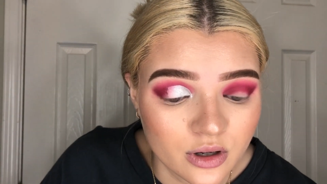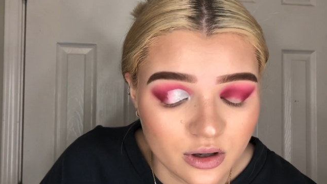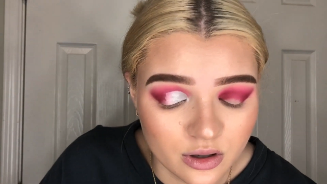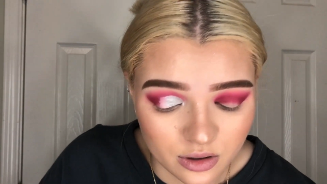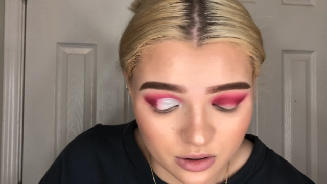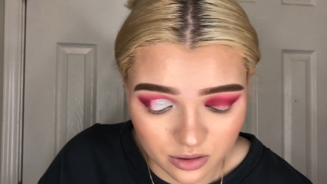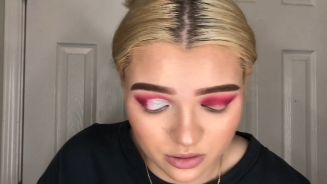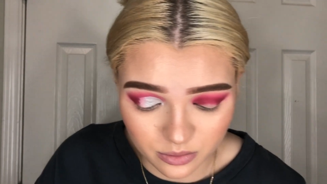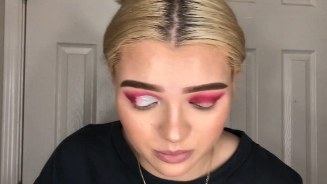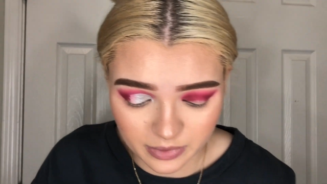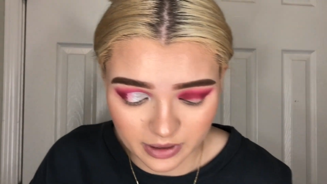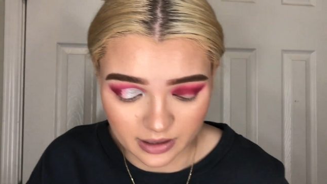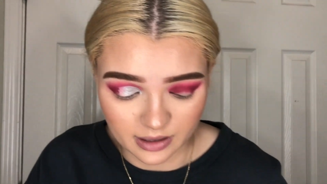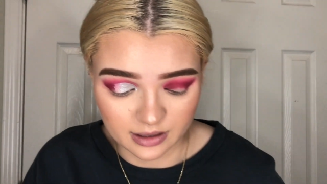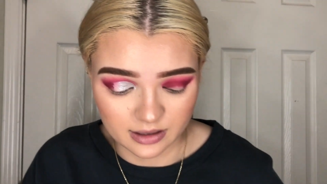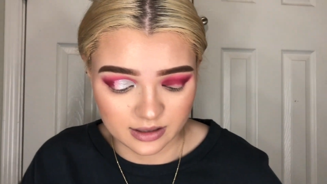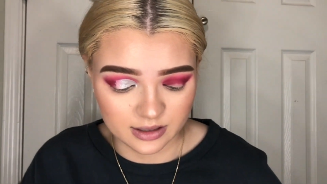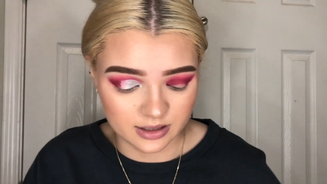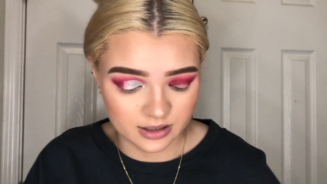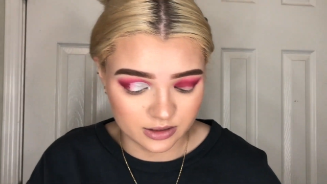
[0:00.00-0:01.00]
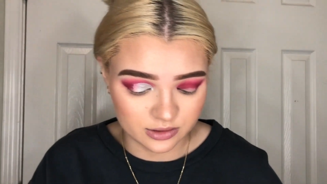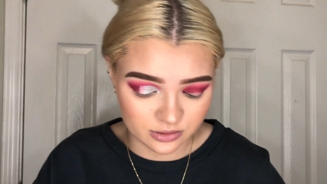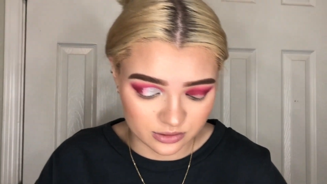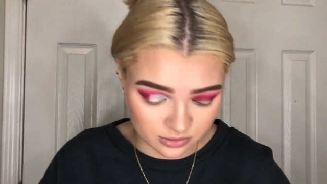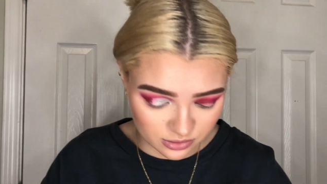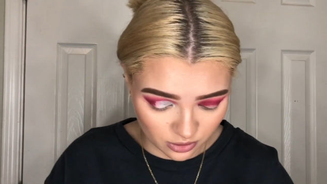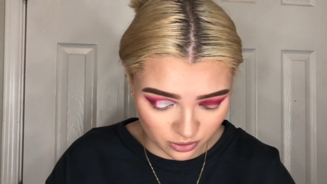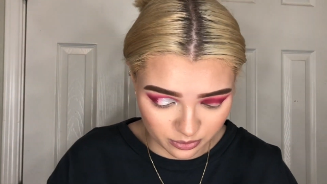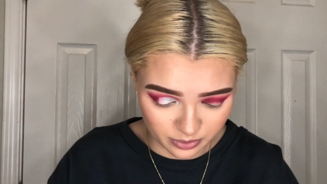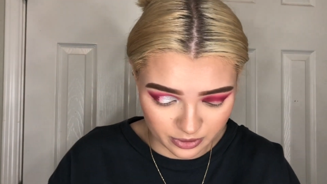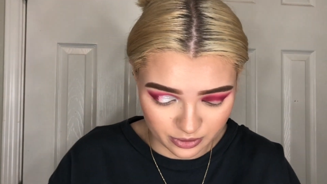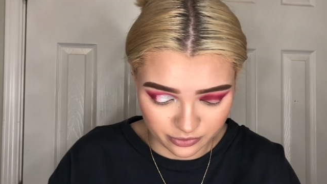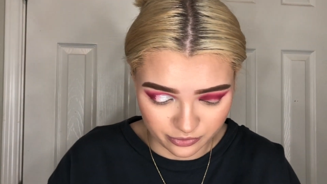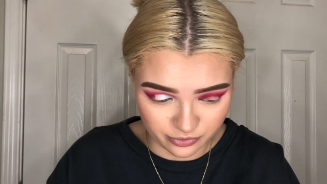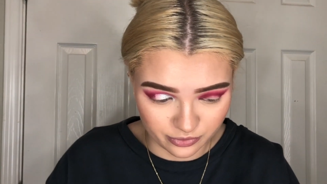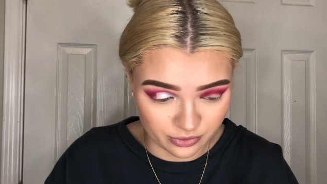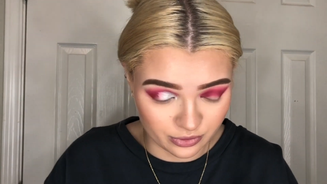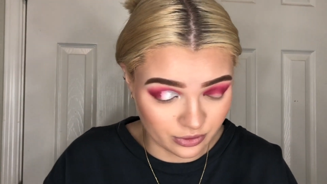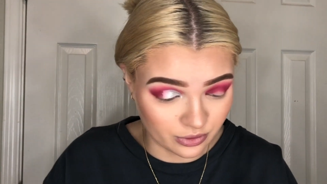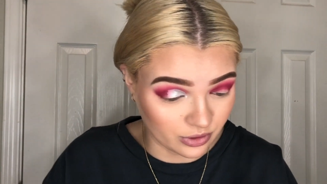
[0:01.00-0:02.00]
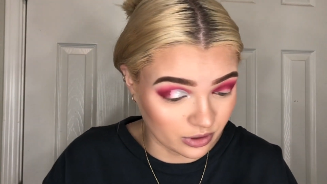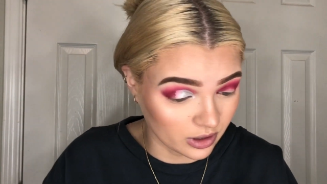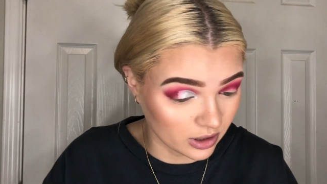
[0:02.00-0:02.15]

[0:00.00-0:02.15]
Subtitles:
Oh man, so beautiful.